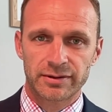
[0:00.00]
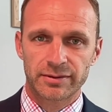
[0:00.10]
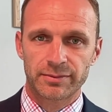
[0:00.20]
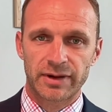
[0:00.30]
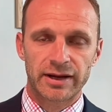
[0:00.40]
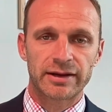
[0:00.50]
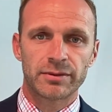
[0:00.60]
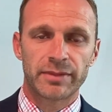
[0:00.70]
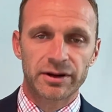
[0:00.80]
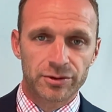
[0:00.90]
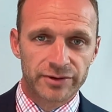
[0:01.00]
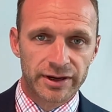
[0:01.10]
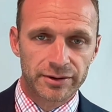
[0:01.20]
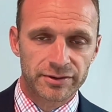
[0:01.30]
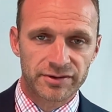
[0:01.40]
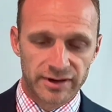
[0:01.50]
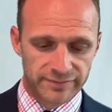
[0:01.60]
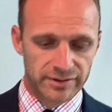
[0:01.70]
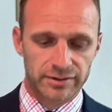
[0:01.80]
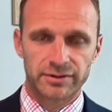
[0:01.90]
my medical records,
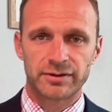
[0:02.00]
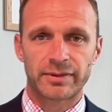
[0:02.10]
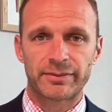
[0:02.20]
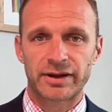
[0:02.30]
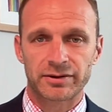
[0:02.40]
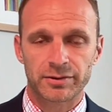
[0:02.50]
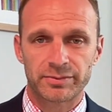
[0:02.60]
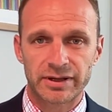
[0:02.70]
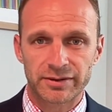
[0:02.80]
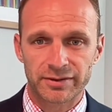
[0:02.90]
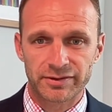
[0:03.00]
I've included my medical bills."